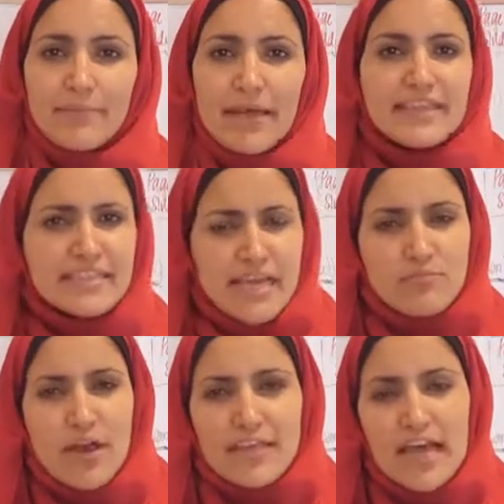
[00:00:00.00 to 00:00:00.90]
in the same
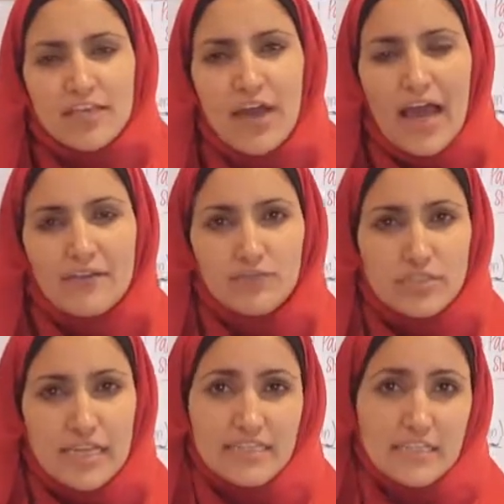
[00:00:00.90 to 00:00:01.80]
way that you have
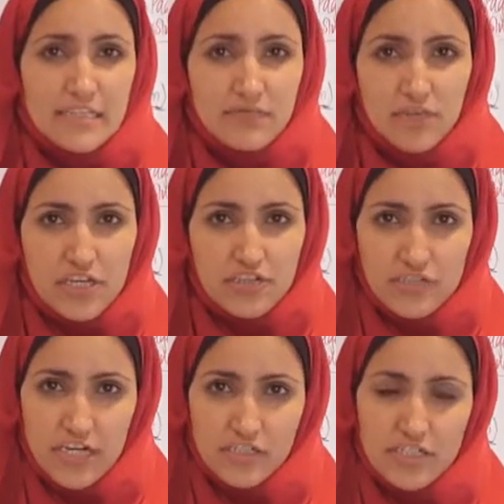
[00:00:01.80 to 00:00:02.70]
good sentences for the
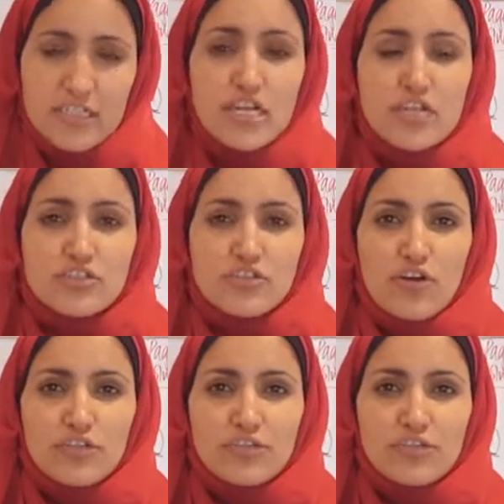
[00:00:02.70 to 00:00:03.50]
introduction. So